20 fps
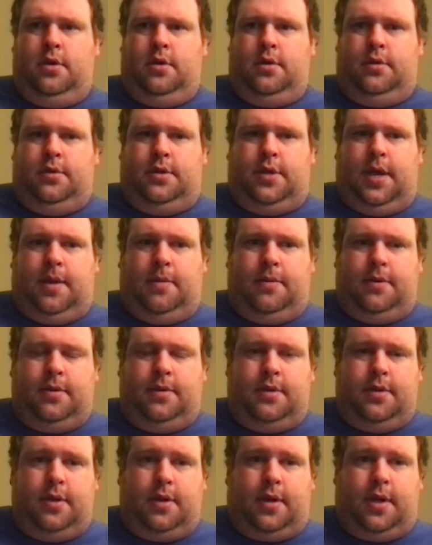it's time
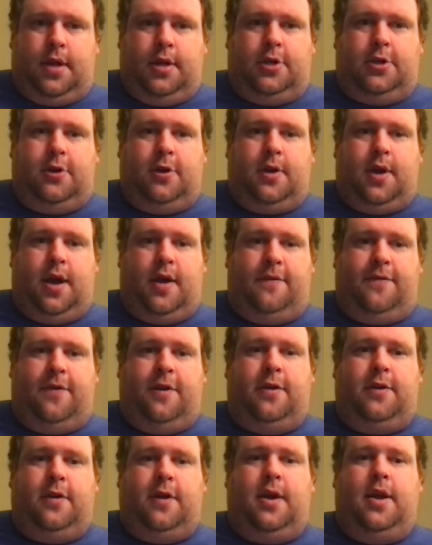to kiss your
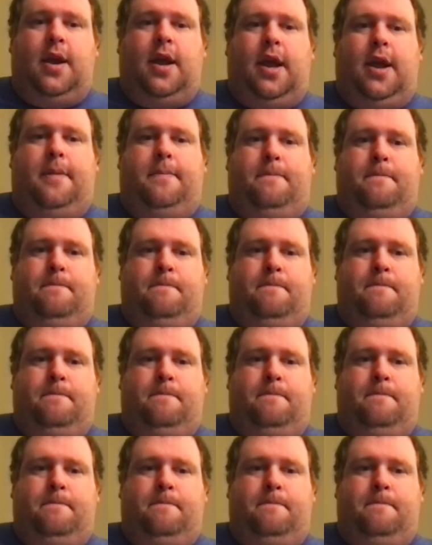godfather goodnight.